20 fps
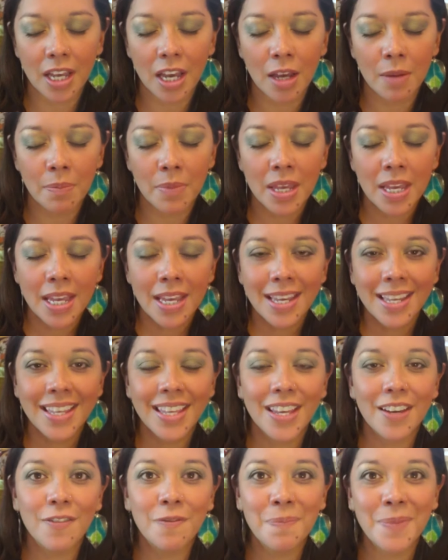Come
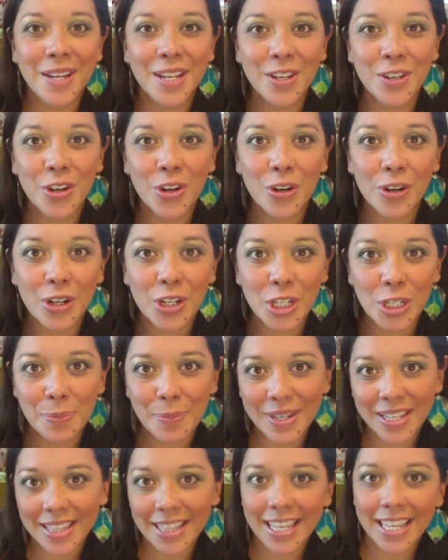give me nourishment.